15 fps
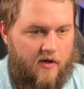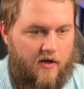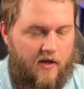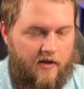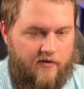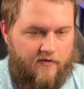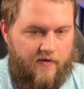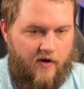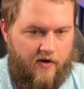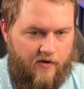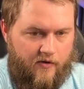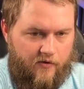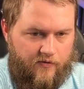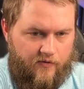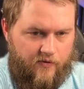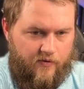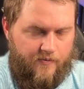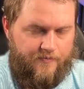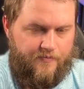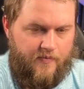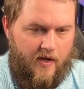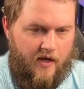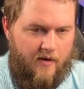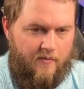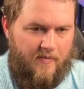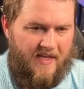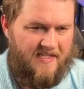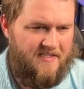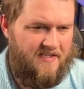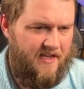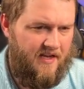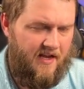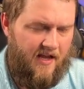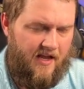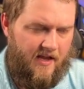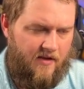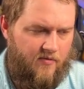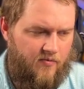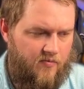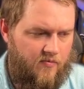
It's very useful. It's like it's